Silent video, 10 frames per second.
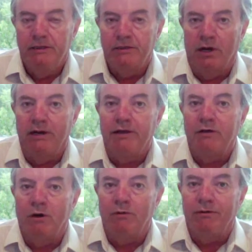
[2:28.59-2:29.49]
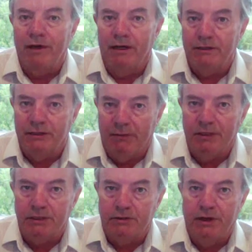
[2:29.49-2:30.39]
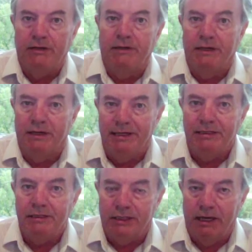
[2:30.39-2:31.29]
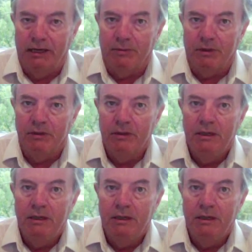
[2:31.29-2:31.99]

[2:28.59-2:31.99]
So what I think what we've done is demonstrated that it is scalable.